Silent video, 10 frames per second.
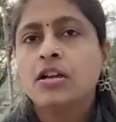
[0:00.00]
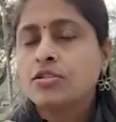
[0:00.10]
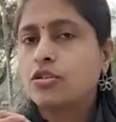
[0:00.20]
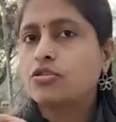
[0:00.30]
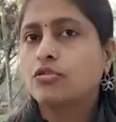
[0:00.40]

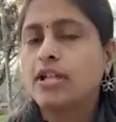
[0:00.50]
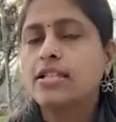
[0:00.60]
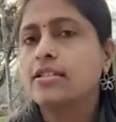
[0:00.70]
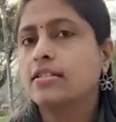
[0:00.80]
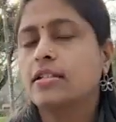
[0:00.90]
So
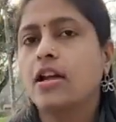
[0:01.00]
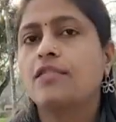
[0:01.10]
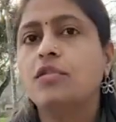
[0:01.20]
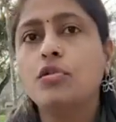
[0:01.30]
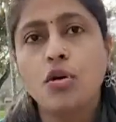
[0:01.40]
students, the
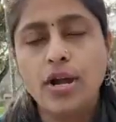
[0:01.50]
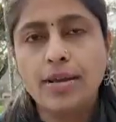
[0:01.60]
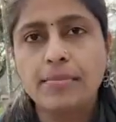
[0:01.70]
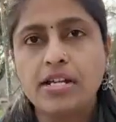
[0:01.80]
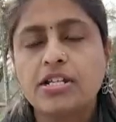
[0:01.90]
namu
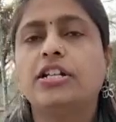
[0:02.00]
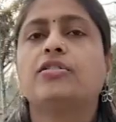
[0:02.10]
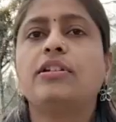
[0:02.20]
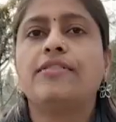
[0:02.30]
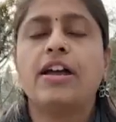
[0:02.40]
OMR sheet
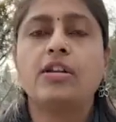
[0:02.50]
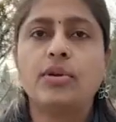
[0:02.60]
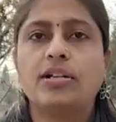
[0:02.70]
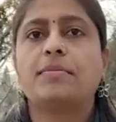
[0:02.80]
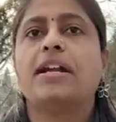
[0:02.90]
to
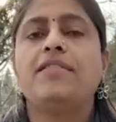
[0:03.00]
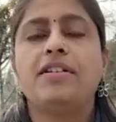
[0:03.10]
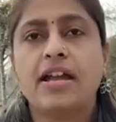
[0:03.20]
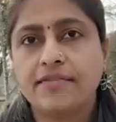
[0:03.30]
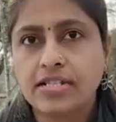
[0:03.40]
evaluate maadi
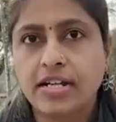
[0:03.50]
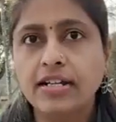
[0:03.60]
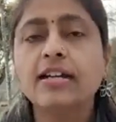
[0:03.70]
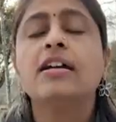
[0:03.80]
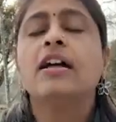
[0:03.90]
we have
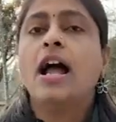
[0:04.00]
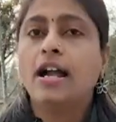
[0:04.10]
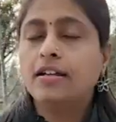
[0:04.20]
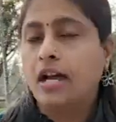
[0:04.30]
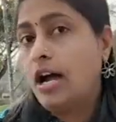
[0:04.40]
sent.
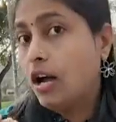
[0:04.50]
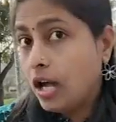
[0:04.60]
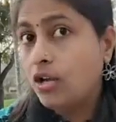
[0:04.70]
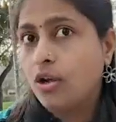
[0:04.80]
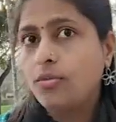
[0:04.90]
And
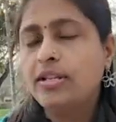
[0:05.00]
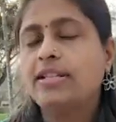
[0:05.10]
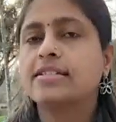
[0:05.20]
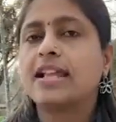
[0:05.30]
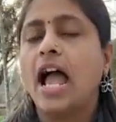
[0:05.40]
along with
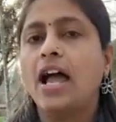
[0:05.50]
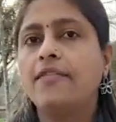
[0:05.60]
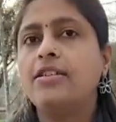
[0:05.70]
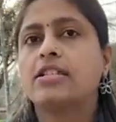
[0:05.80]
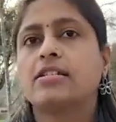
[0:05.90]
this, I
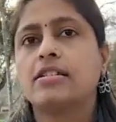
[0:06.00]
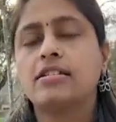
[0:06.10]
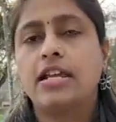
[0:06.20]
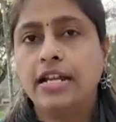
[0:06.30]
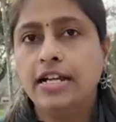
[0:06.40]
have
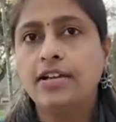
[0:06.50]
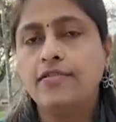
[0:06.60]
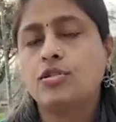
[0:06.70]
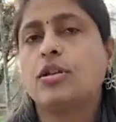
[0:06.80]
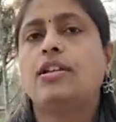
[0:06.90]
discussed
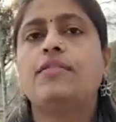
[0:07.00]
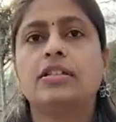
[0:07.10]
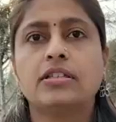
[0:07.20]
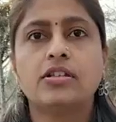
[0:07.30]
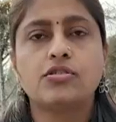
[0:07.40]
individually
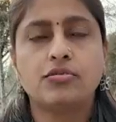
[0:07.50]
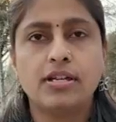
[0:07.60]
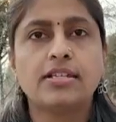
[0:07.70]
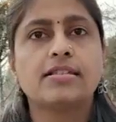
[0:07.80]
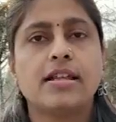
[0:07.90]
with the
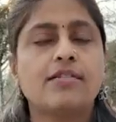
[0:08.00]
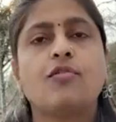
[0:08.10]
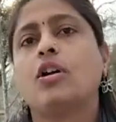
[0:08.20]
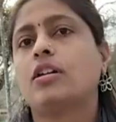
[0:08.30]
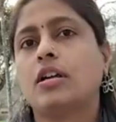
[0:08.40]
students like
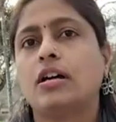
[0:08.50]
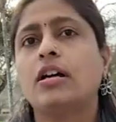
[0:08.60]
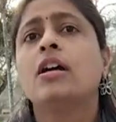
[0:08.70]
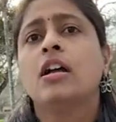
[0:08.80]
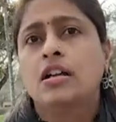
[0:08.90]
what
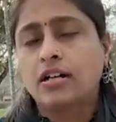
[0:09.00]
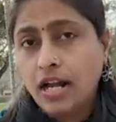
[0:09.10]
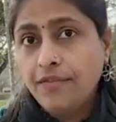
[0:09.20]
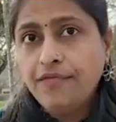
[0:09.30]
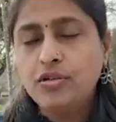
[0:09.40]

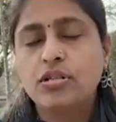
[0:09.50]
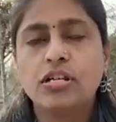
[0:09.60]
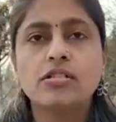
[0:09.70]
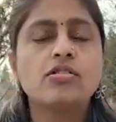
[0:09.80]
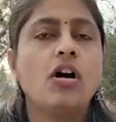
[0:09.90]

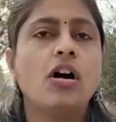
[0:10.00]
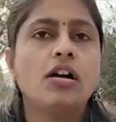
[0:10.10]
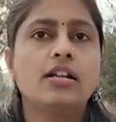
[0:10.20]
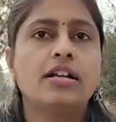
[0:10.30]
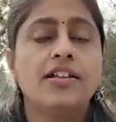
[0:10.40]
confusions
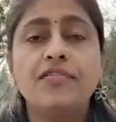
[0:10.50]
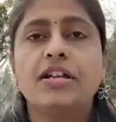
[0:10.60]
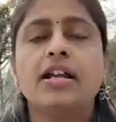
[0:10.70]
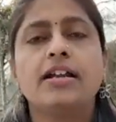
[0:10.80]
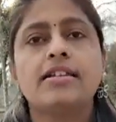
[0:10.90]
or
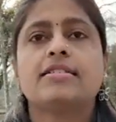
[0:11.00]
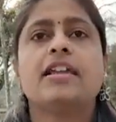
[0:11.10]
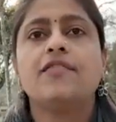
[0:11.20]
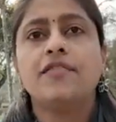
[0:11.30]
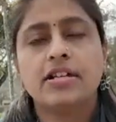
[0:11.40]
difficulties
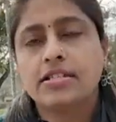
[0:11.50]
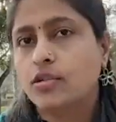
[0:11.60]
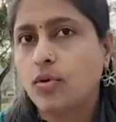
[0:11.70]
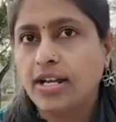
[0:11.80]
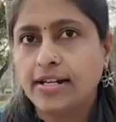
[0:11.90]
they faced
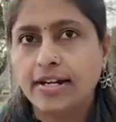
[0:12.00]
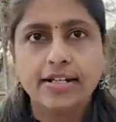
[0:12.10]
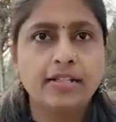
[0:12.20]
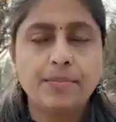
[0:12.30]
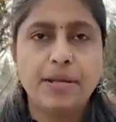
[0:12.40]
while
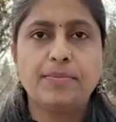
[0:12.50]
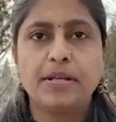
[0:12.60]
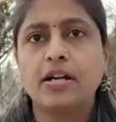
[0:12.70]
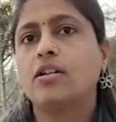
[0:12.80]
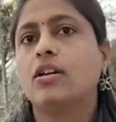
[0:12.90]
writing the paper
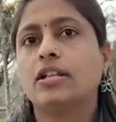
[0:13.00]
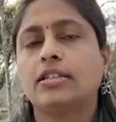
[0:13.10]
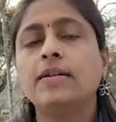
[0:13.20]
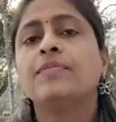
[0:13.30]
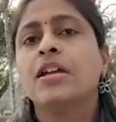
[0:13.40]
and all of
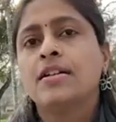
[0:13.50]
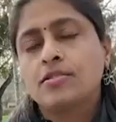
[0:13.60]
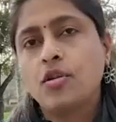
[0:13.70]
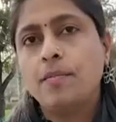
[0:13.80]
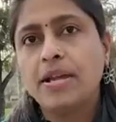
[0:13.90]
that.
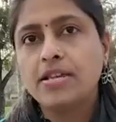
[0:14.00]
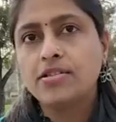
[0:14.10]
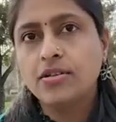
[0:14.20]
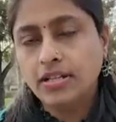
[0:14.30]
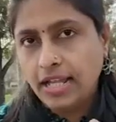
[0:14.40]
So
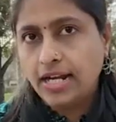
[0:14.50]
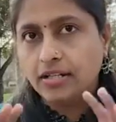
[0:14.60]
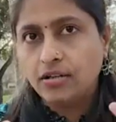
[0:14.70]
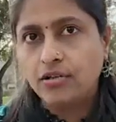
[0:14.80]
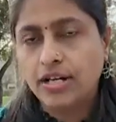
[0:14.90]
based on that,
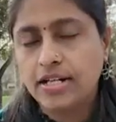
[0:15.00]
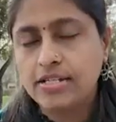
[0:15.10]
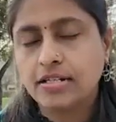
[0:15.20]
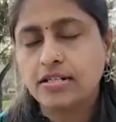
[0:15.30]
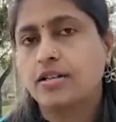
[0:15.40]
okay,
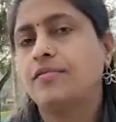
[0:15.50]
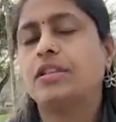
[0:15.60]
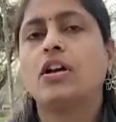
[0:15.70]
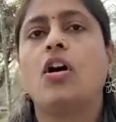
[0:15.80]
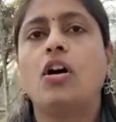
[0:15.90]
discussion
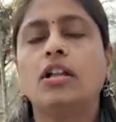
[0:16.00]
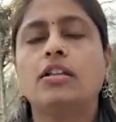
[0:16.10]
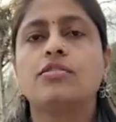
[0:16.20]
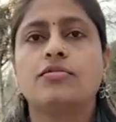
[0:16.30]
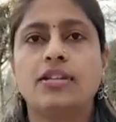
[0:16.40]
with the all
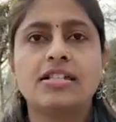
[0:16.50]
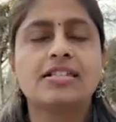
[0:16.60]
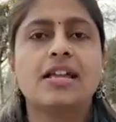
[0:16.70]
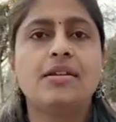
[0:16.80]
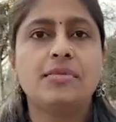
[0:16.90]
the students,
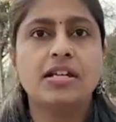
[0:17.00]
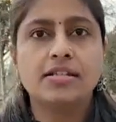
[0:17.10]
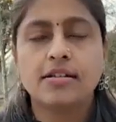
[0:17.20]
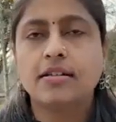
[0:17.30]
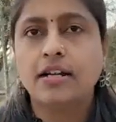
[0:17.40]
nani mege
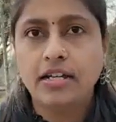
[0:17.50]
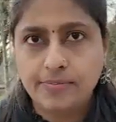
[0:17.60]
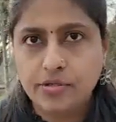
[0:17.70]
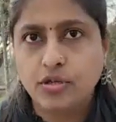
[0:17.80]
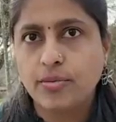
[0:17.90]
certain
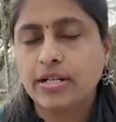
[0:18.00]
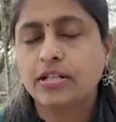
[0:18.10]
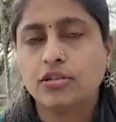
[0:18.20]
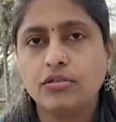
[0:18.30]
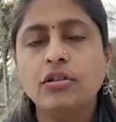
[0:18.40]
tips
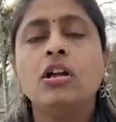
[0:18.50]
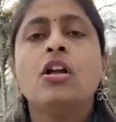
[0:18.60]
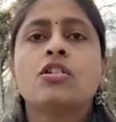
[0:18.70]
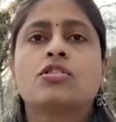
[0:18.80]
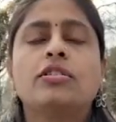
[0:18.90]
kodbekantanu
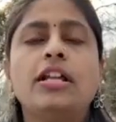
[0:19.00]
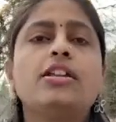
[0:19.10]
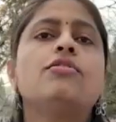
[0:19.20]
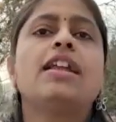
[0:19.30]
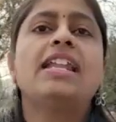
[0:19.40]
so that
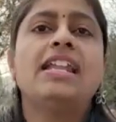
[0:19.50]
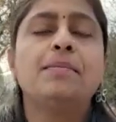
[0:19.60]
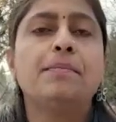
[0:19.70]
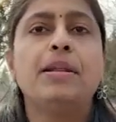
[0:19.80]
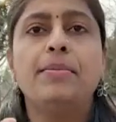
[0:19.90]
you can
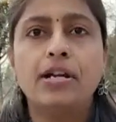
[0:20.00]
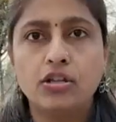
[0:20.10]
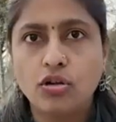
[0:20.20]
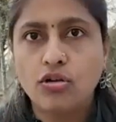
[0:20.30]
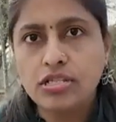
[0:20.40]

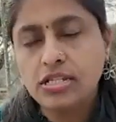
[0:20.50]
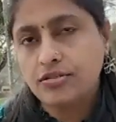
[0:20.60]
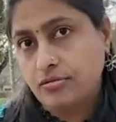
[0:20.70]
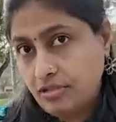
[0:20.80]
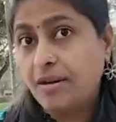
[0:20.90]
implement those
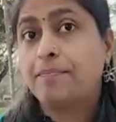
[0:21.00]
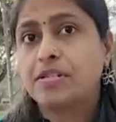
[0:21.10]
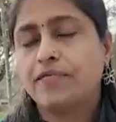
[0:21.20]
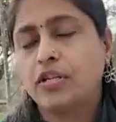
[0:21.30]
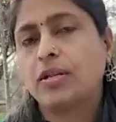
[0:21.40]

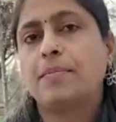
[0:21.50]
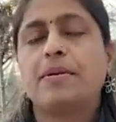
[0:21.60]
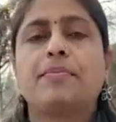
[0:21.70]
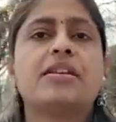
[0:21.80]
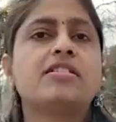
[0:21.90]
tips for the
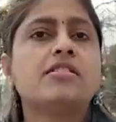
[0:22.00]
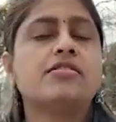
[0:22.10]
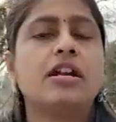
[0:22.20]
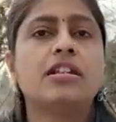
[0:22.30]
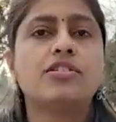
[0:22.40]
preparation
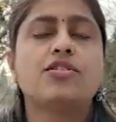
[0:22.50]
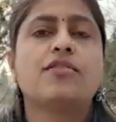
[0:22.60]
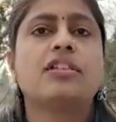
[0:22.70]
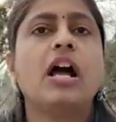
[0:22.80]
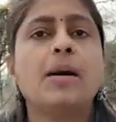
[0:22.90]
strategy
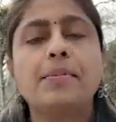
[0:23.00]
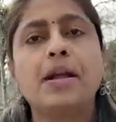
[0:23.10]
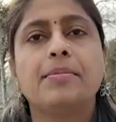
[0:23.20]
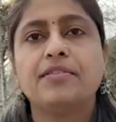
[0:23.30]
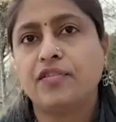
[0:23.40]
of the
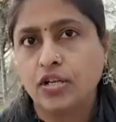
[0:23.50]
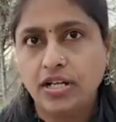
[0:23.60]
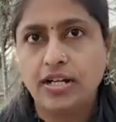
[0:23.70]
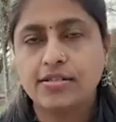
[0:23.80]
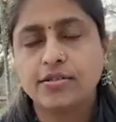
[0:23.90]
upcoming
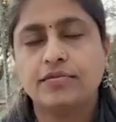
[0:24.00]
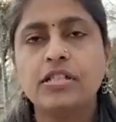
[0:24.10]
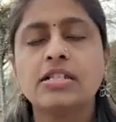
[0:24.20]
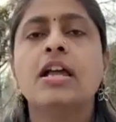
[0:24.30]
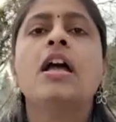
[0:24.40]
40 days of
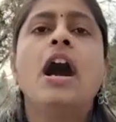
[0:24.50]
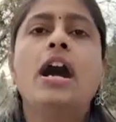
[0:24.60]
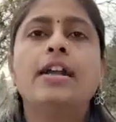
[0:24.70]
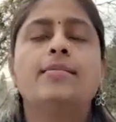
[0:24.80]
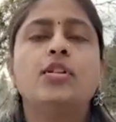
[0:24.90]
this
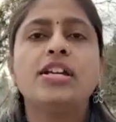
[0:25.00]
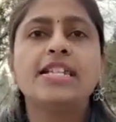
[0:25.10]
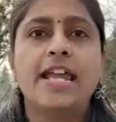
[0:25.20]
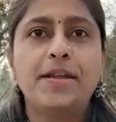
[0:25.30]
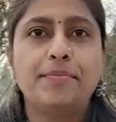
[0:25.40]
RWS
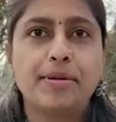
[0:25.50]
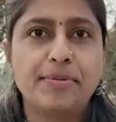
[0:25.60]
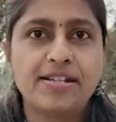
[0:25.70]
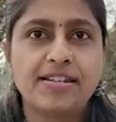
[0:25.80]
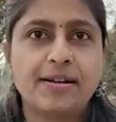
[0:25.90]
AE
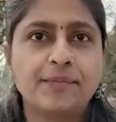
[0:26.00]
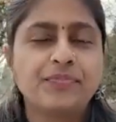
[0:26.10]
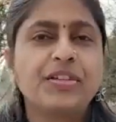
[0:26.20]
preparation.